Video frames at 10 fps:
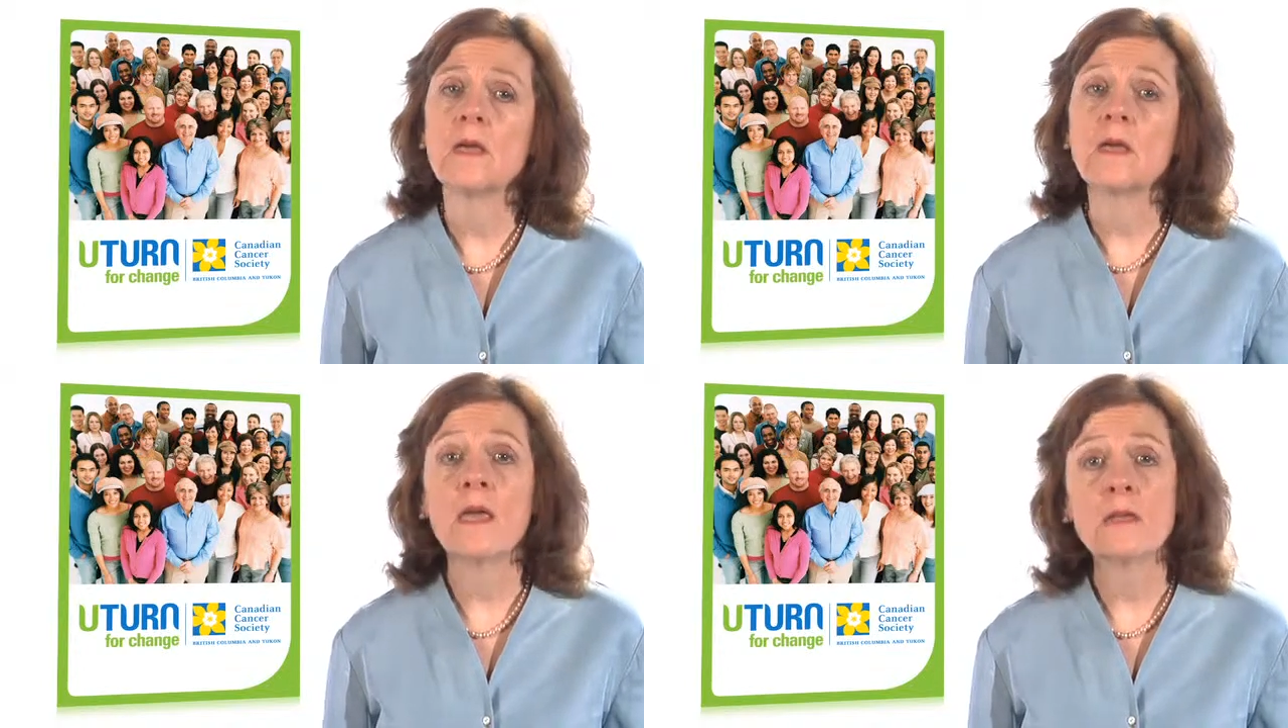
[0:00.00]

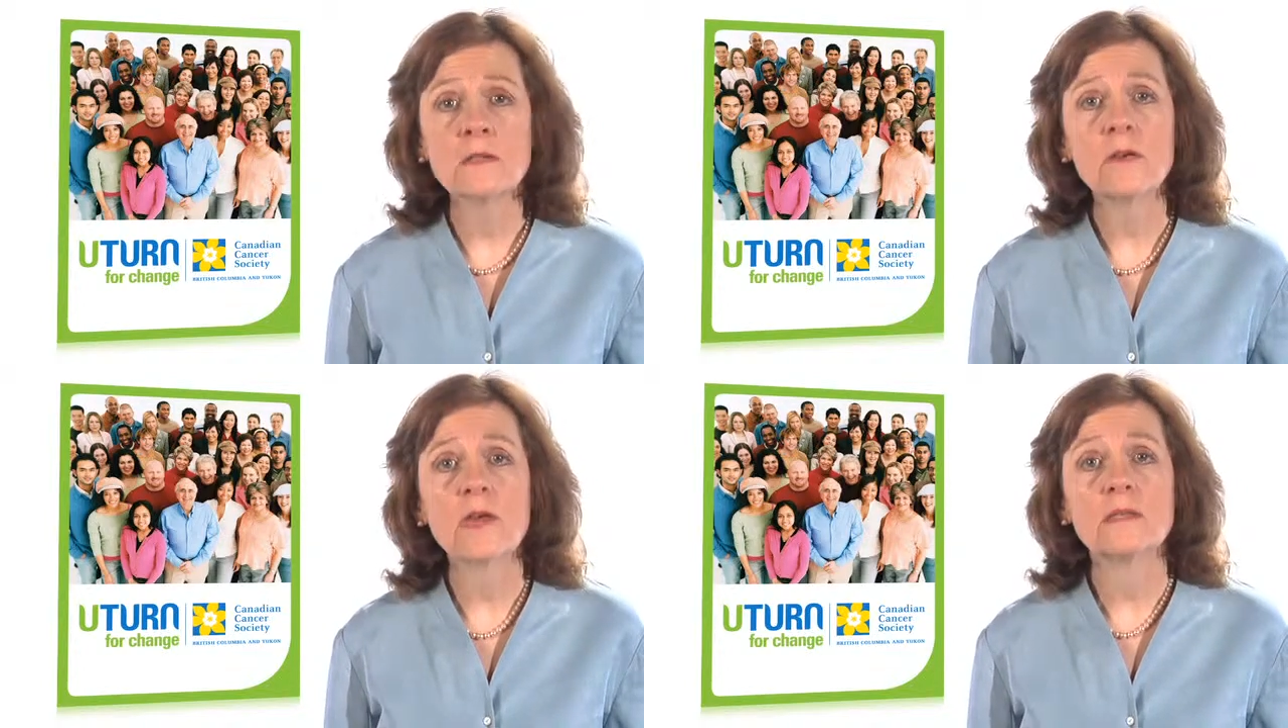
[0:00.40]

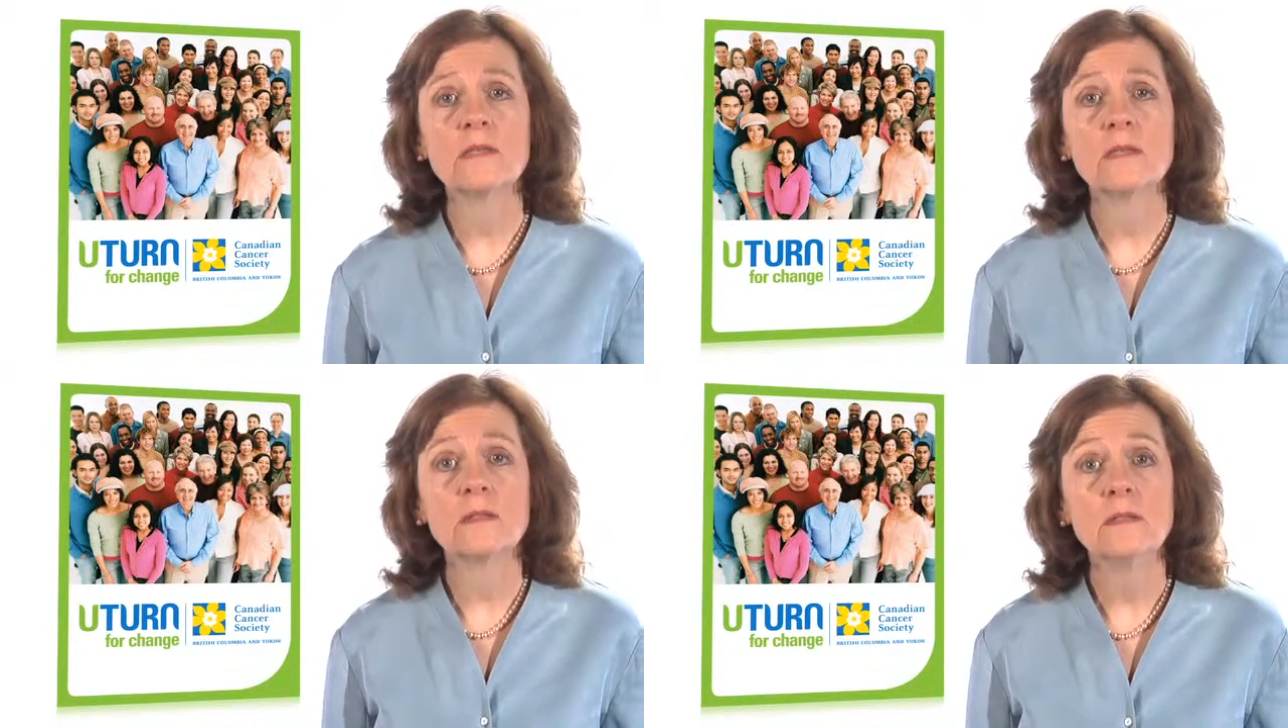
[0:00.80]
Cancer has a
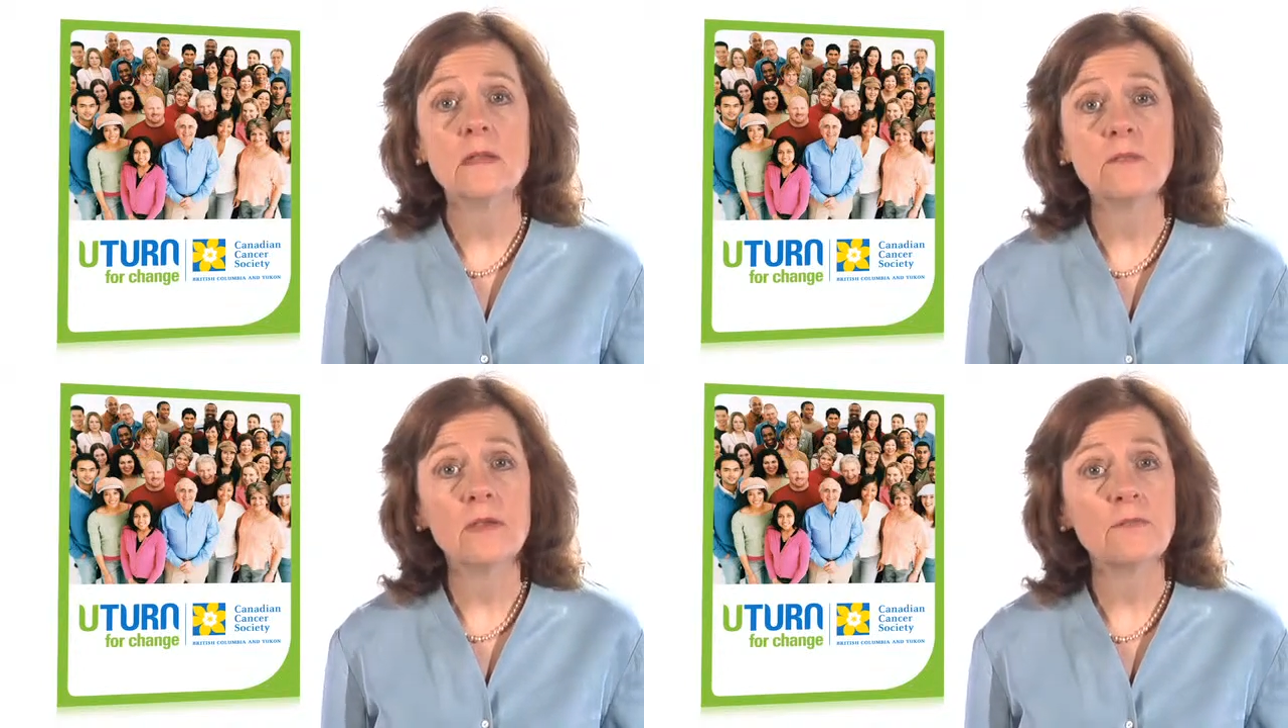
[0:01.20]

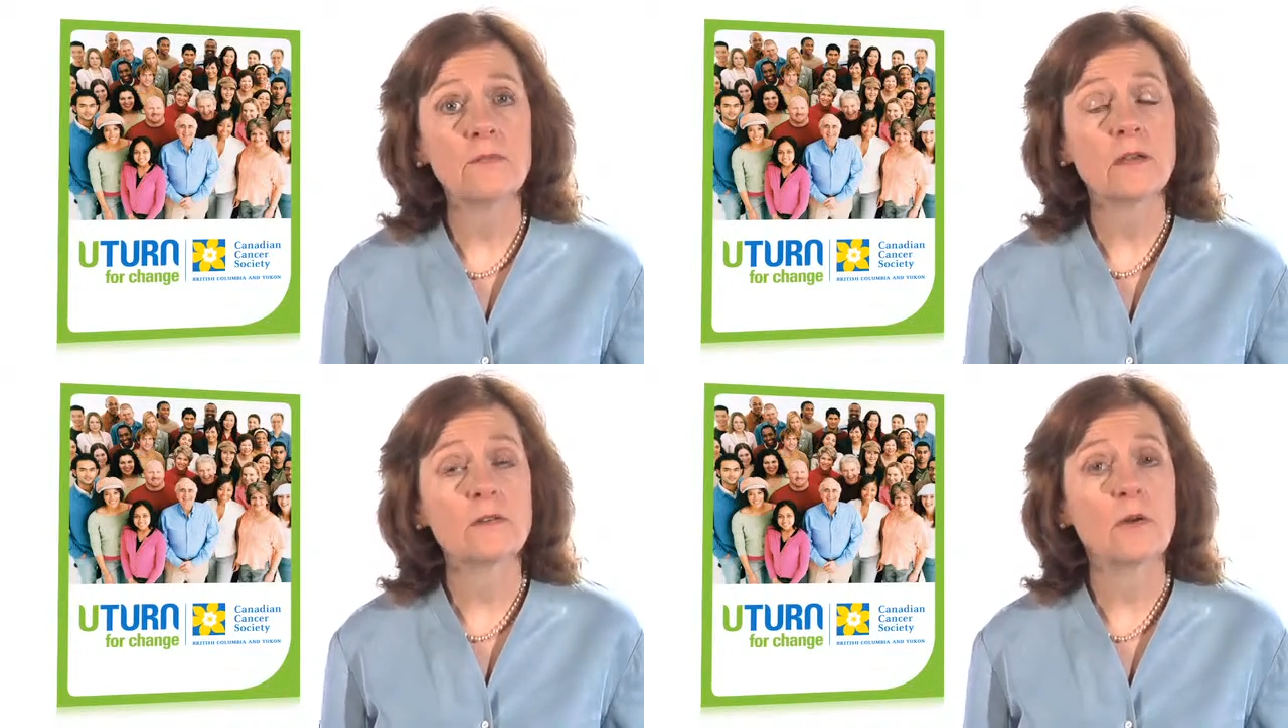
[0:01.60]
significant effect